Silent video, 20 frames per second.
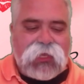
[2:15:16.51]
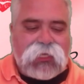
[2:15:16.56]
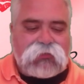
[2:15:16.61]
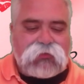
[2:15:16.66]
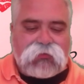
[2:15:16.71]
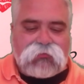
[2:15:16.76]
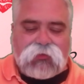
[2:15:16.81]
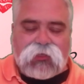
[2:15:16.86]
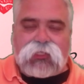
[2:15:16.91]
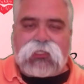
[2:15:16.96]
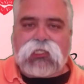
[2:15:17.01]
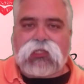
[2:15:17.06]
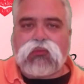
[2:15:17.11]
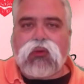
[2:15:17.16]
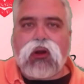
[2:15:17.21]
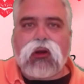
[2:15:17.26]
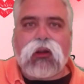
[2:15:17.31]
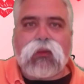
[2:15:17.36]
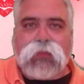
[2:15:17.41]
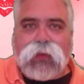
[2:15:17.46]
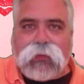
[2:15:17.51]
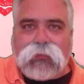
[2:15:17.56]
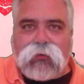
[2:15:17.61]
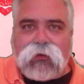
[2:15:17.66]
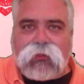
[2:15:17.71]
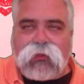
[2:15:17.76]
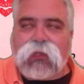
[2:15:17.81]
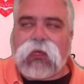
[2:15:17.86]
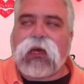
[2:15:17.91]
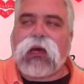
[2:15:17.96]
things with smarter
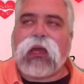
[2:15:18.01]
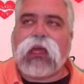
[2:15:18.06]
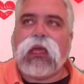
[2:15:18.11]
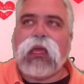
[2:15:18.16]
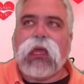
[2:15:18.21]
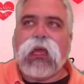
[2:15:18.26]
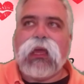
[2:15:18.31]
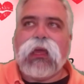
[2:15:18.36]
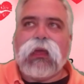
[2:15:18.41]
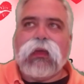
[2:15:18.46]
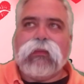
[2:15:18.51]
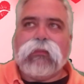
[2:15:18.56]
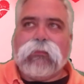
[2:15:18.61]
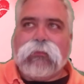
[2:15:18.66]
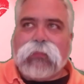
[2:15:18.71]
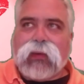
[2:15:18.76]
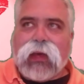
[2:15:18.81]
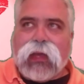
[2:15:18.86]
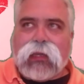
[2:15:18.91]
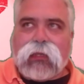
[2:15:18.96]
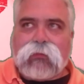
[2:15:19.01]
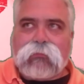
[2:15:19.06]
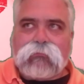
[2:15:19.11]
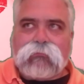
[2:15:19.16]
people than I. But